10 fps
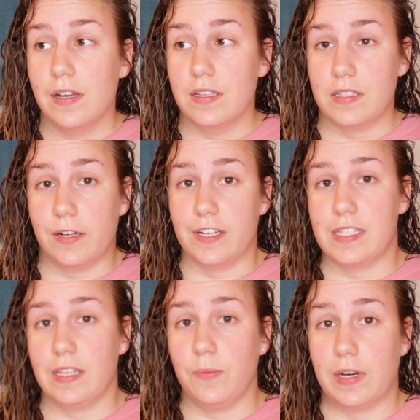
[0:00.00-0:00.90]

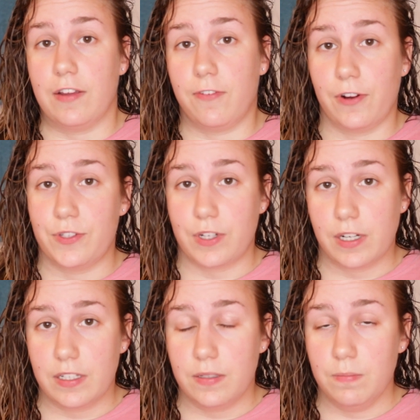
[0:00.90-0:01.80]
Seriously, when I first
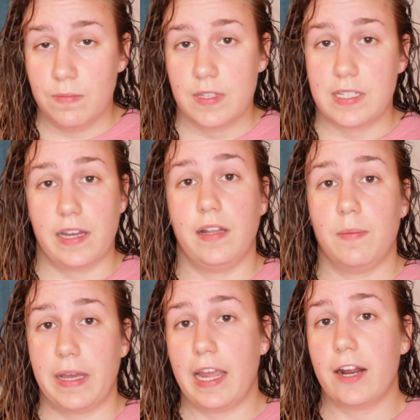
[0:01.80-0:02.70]
started
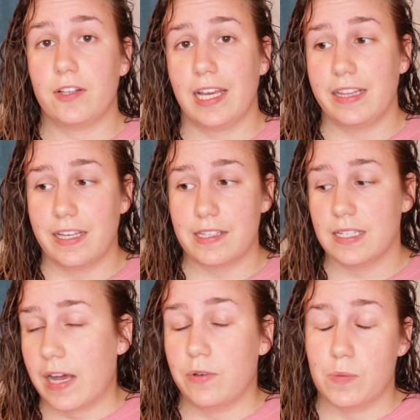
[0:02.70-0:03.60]
styling my hair like this,
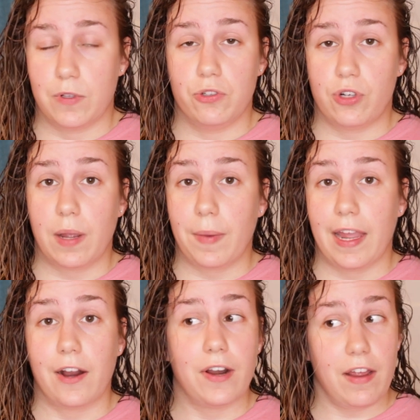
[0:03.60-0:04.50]
I was blow drying my
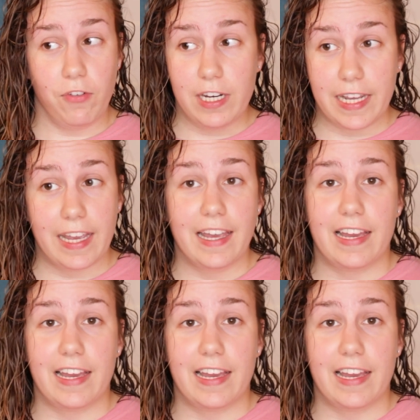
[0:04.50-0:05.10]
hair every day.